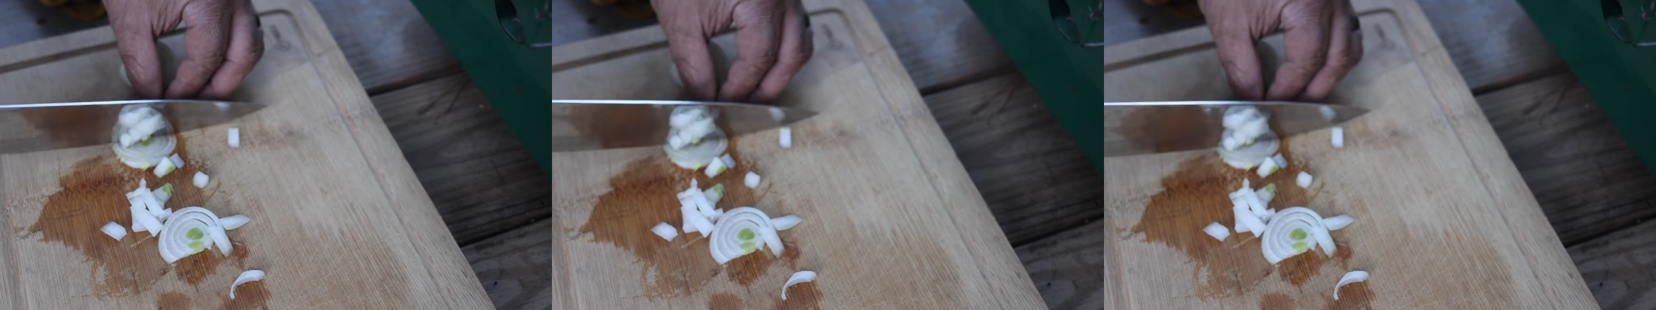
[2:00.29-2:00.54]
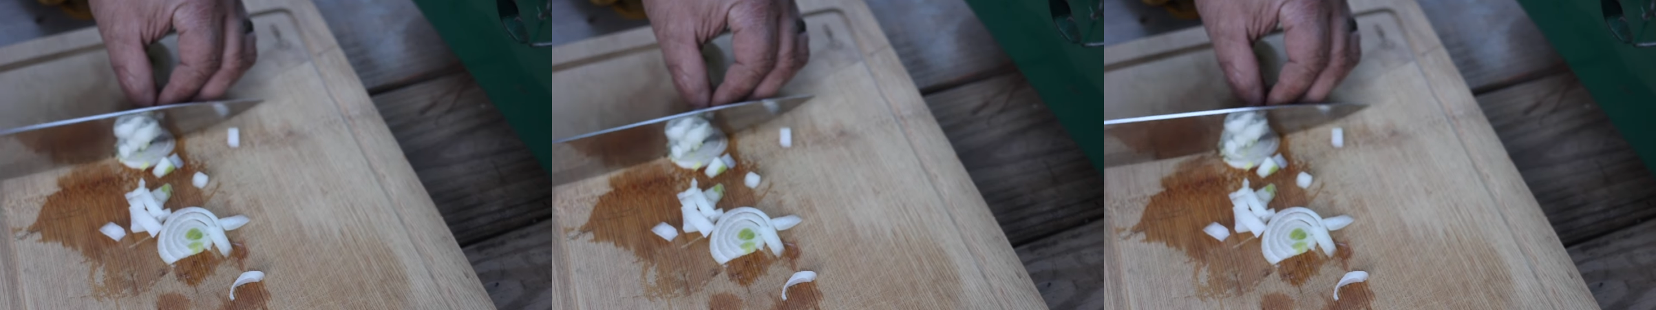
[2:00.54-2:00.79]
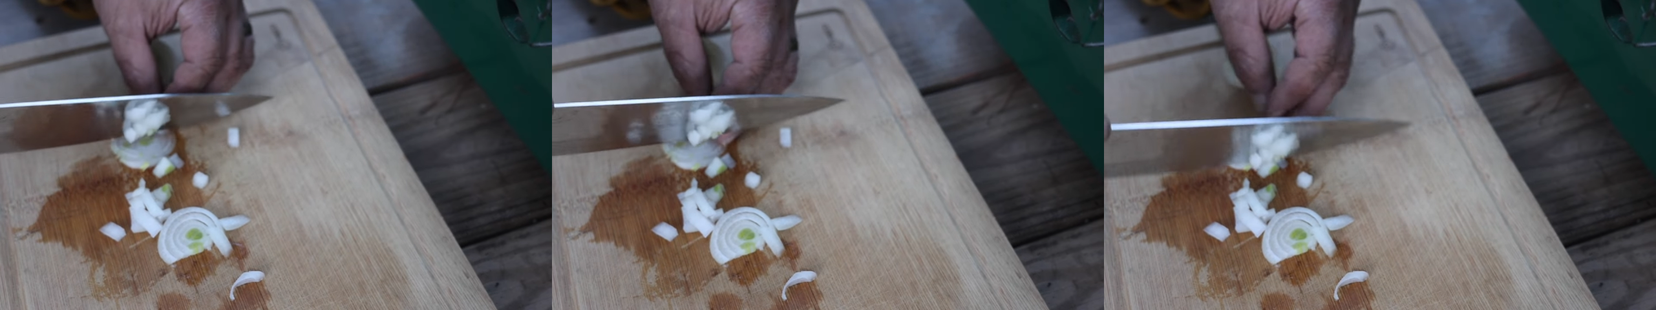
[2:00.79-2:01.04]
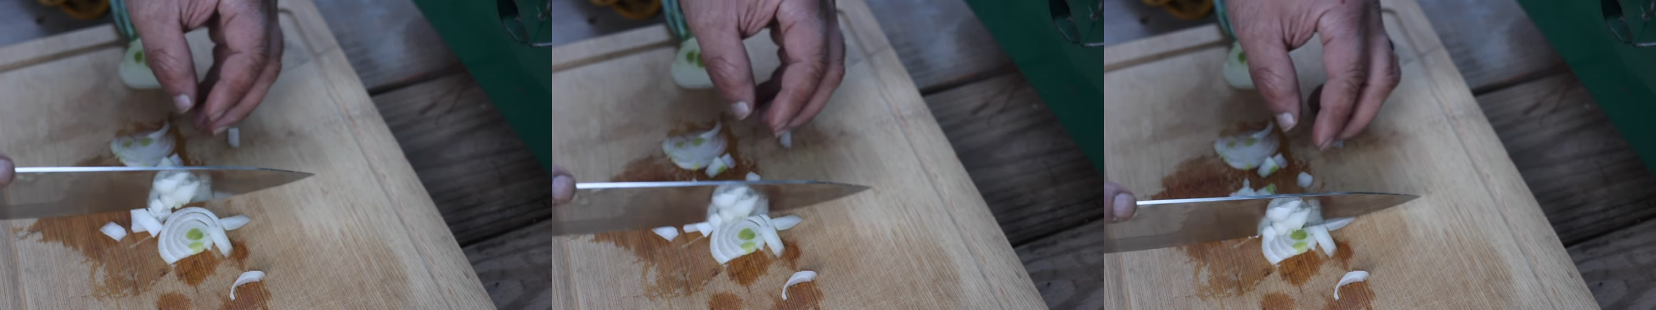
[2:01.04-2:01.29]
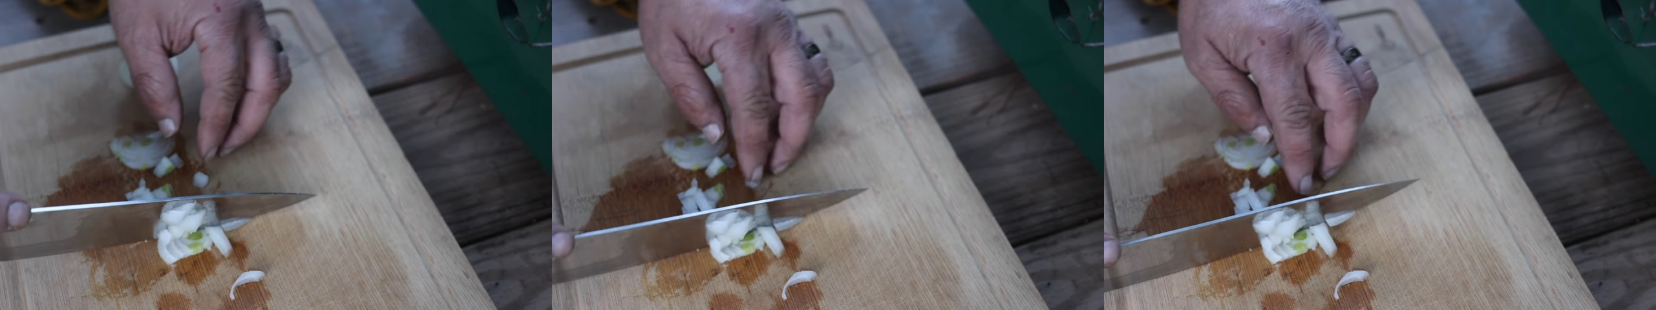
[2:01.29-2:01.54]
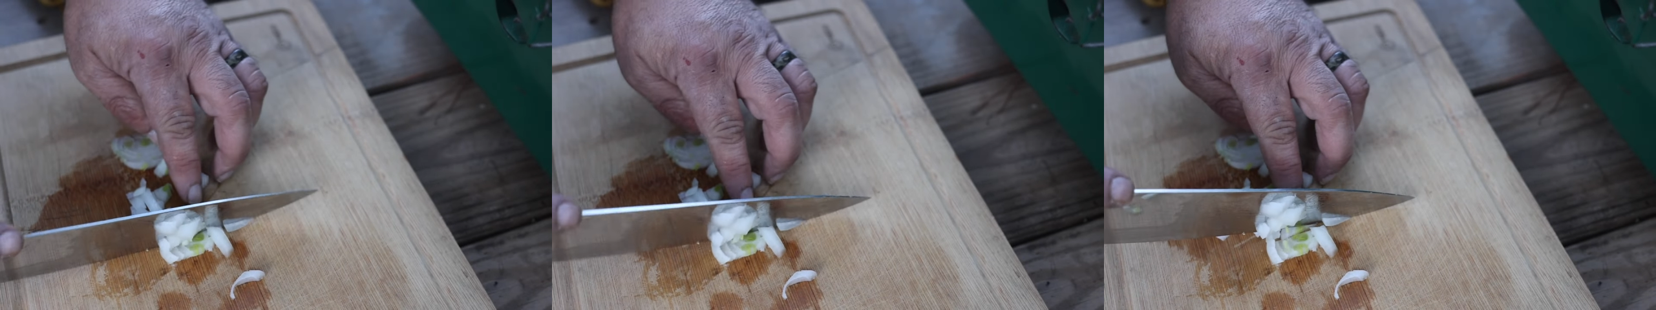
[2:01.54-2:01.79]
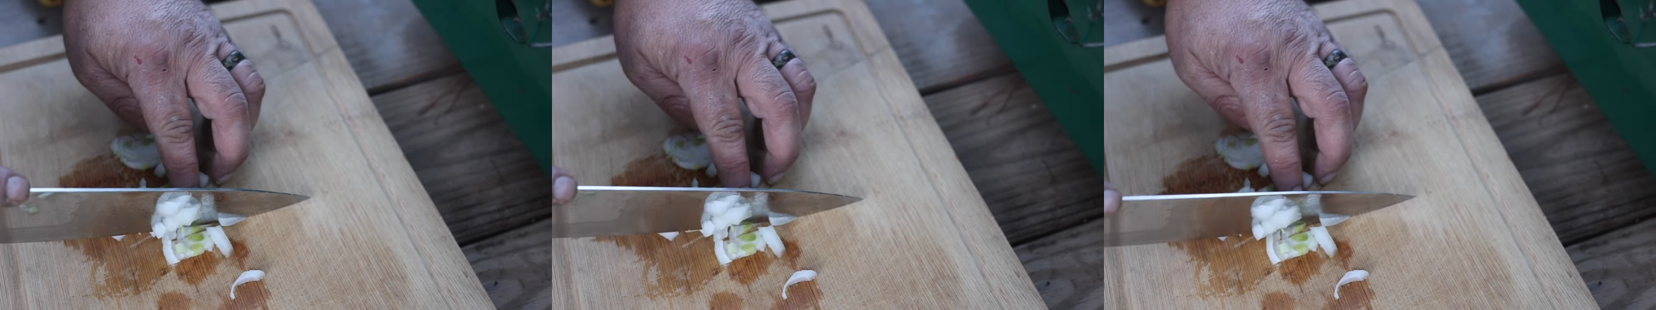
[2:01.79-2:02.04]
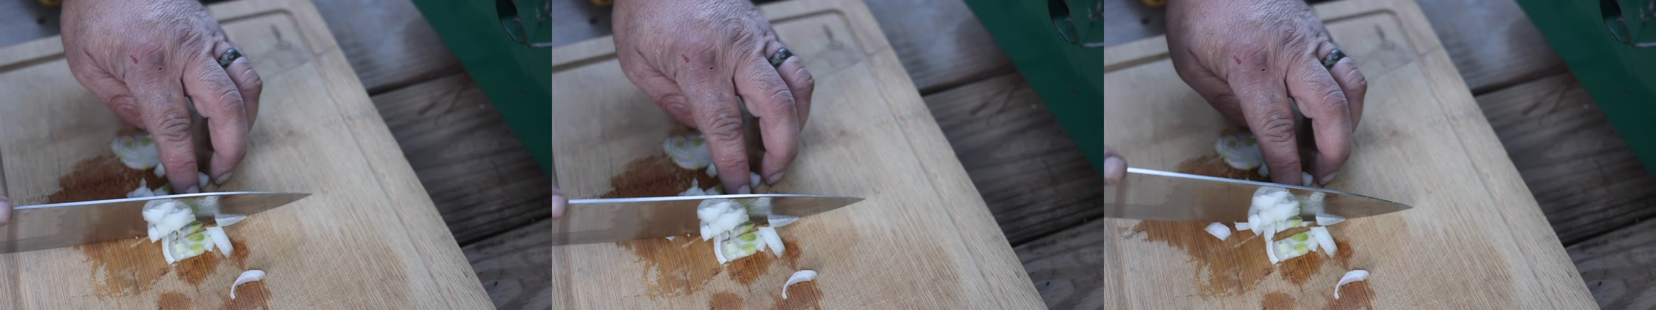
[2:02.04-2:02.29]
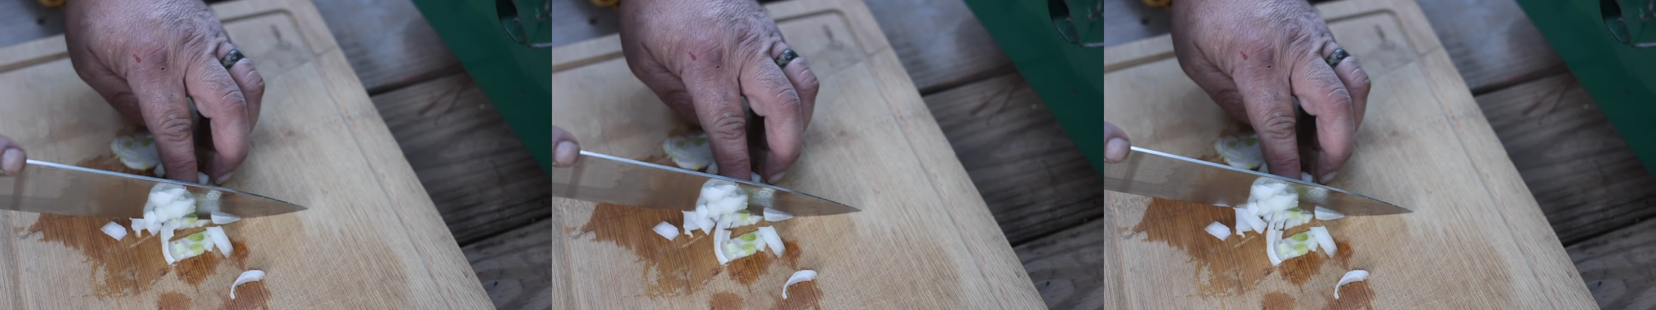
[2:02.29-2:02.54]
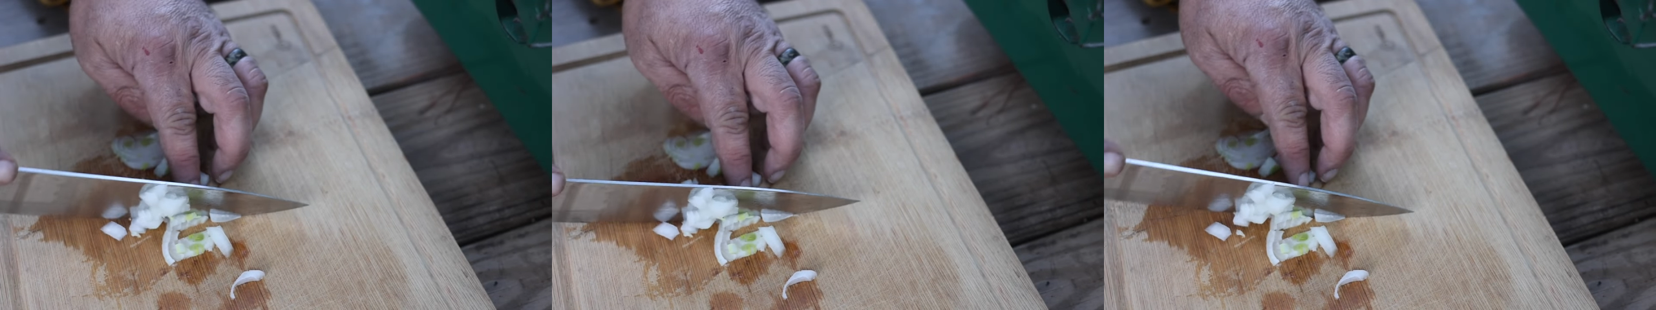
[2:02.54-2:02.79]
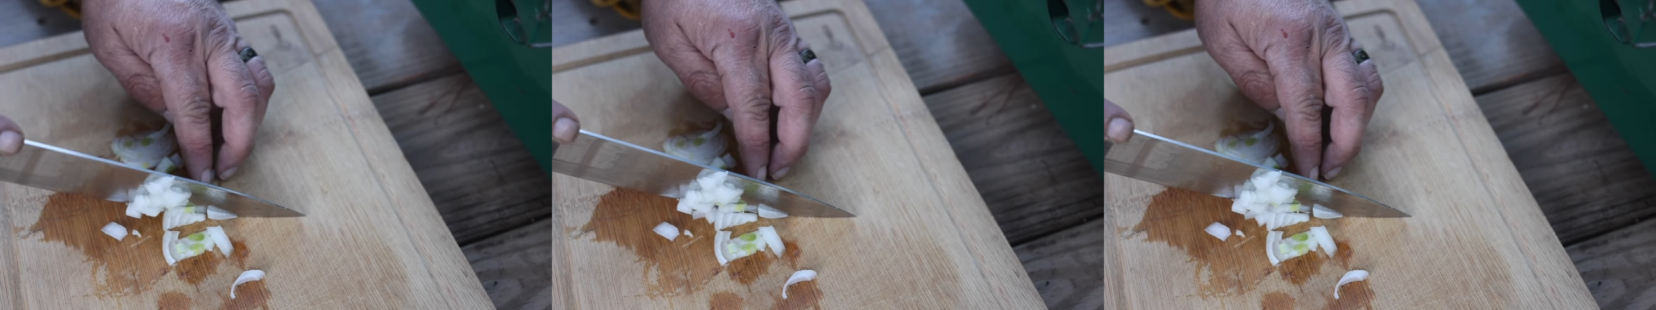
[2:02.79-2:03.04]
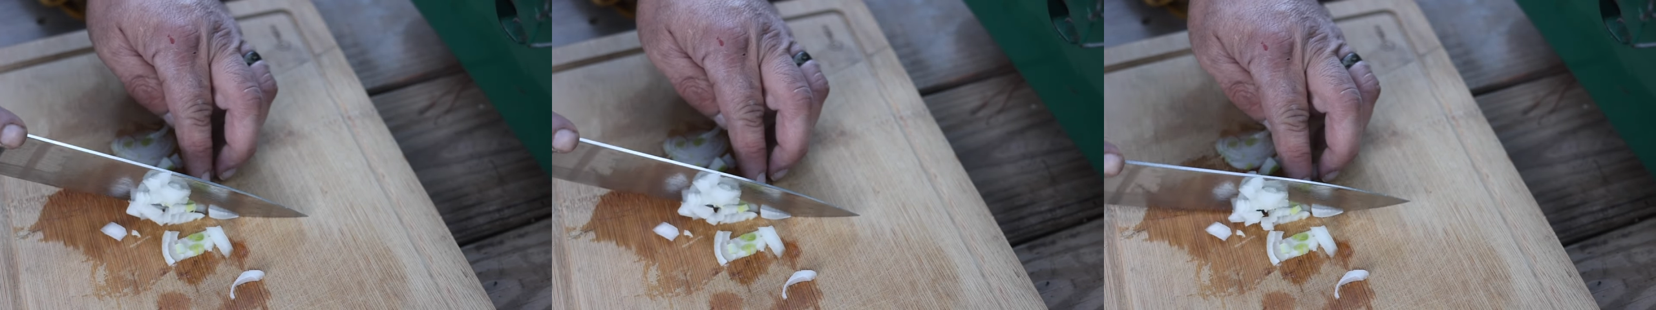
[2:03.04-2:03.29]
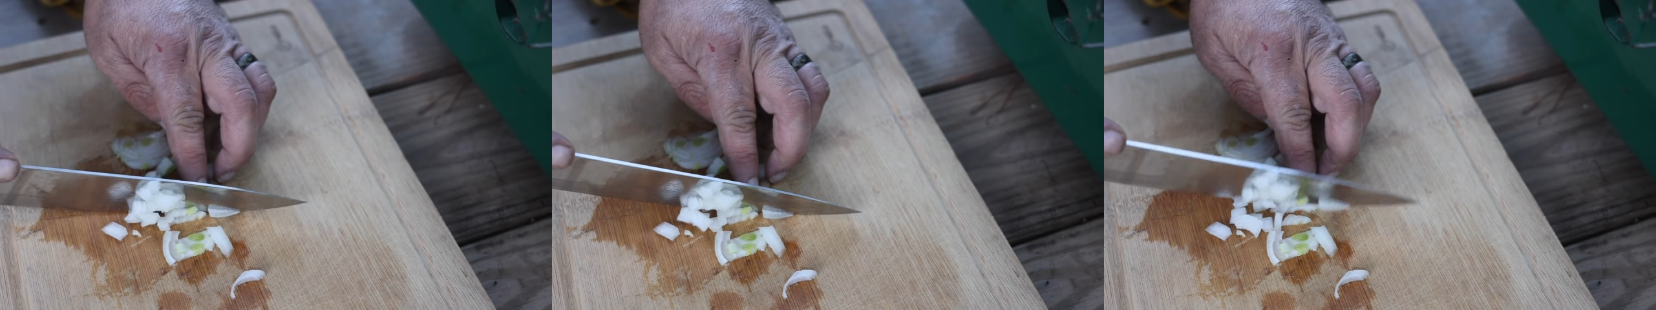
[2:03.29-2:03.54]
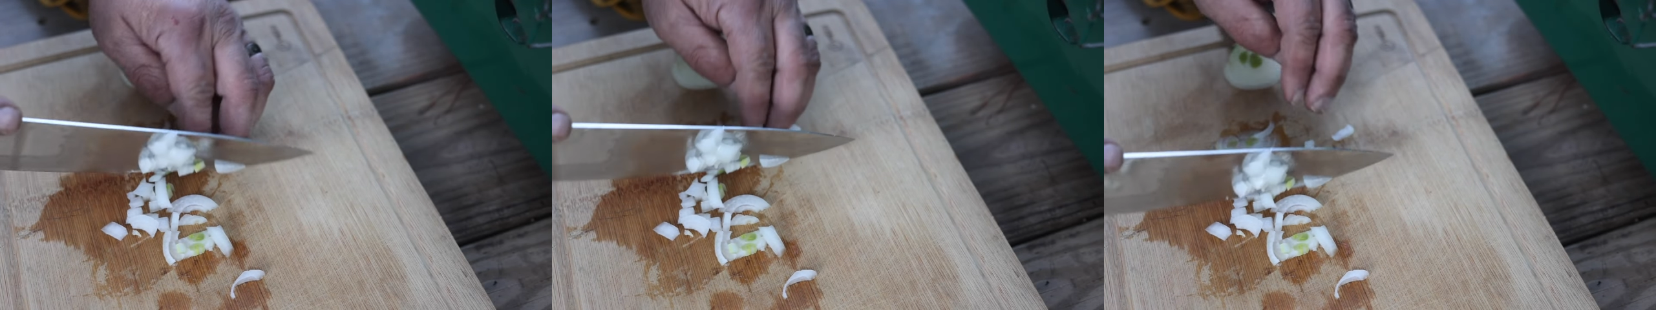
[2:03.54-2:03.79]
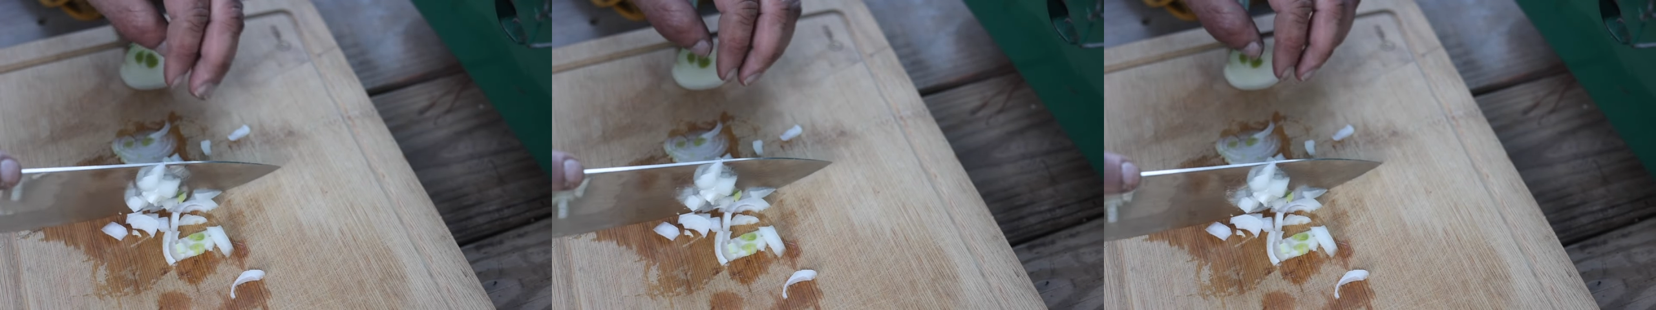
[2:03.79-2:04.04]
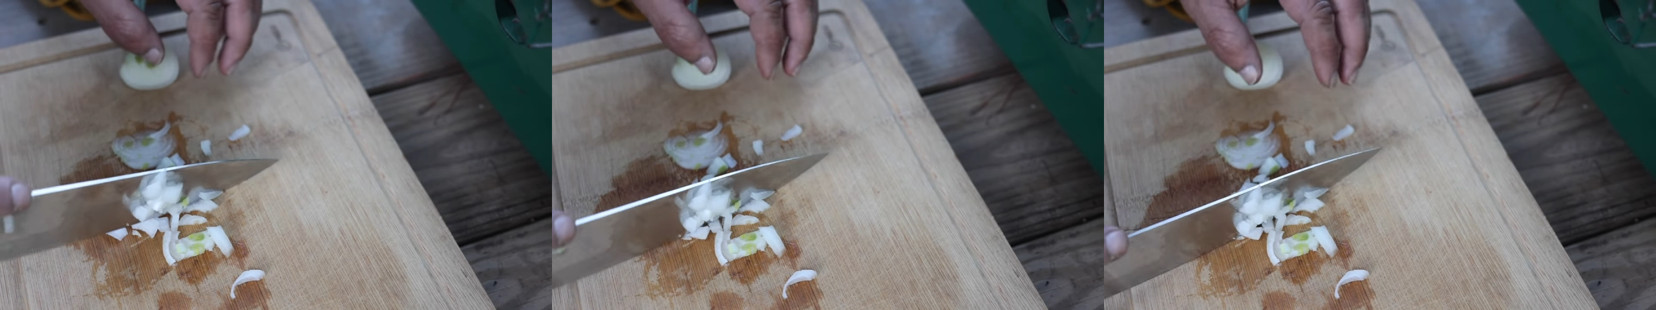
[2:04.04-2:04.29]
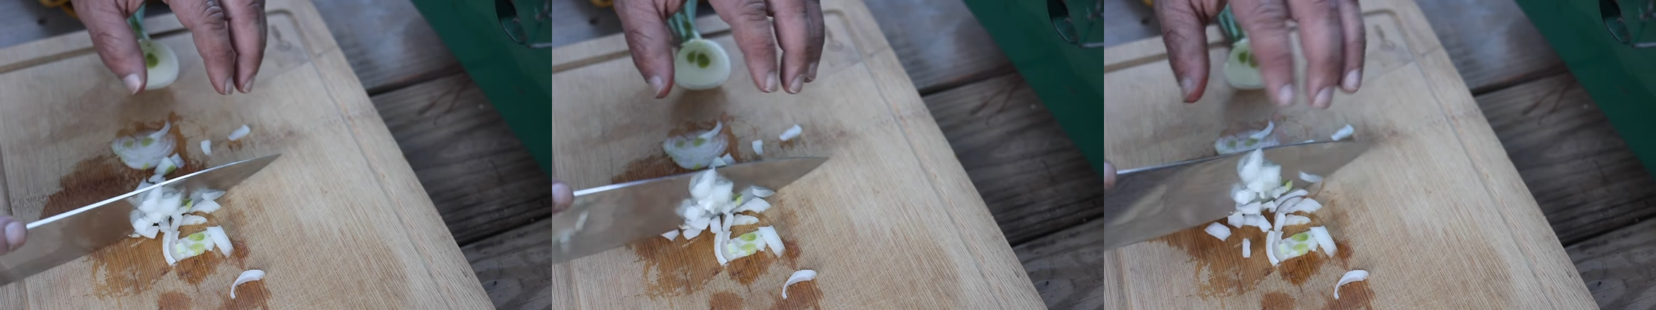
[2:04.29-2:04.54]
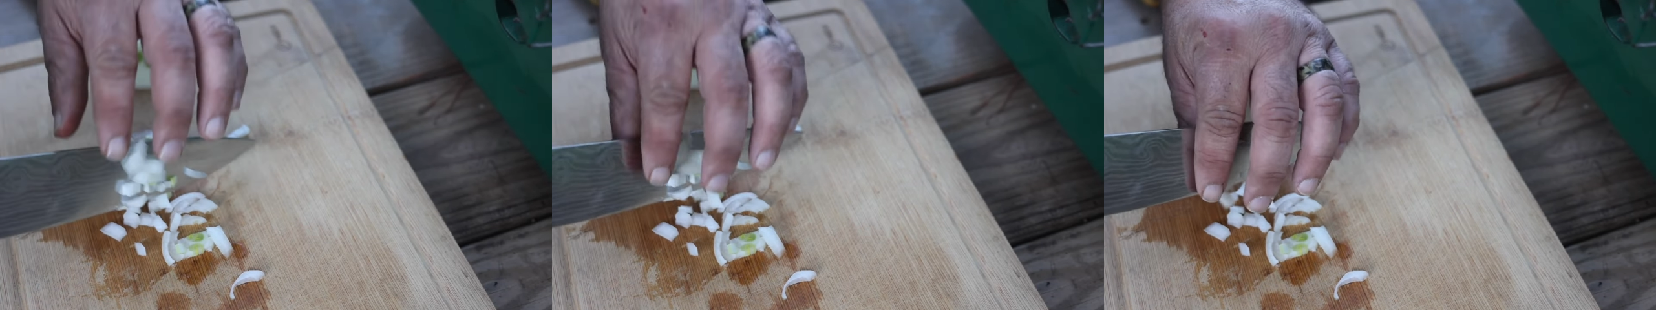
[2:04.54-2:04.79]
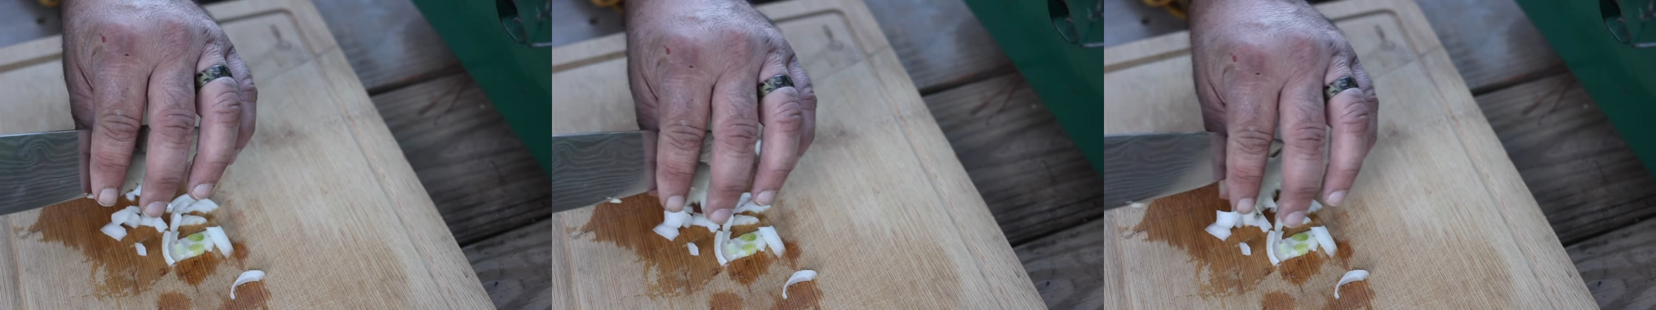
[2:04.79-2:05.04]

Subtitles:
No face is visible, so there are no lips to read.